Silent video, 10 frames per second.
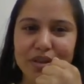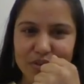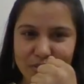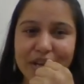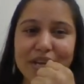
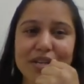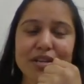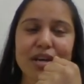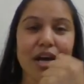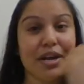right?
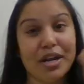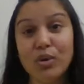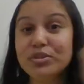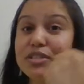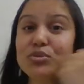And now
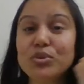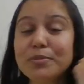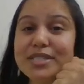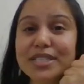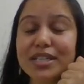this could
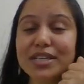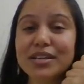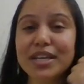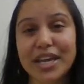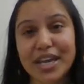be seen.
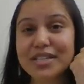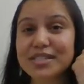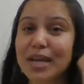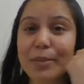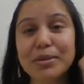A is
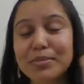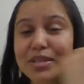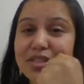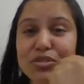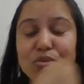stabbing B,
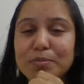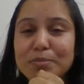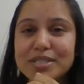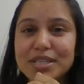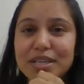this could
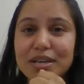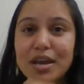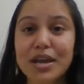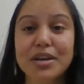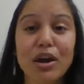be seen.
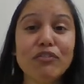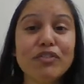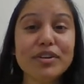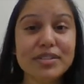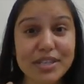Now,
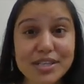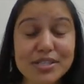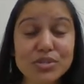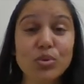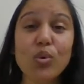for
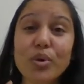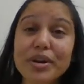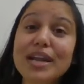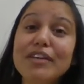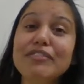this,
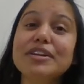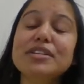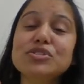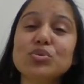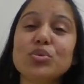oral
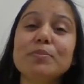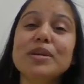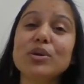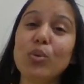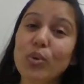evidence could
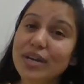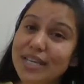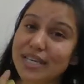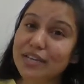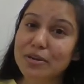be
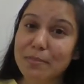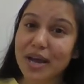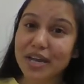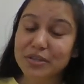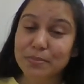only given
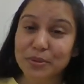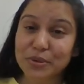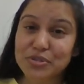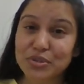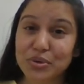by the
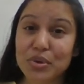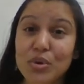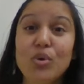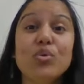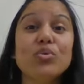person
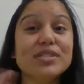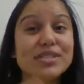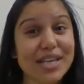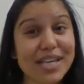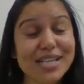who
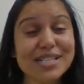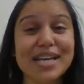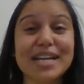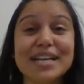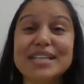says
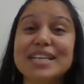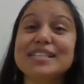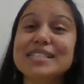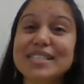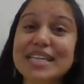that he has
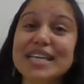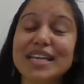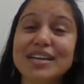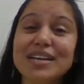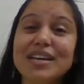seen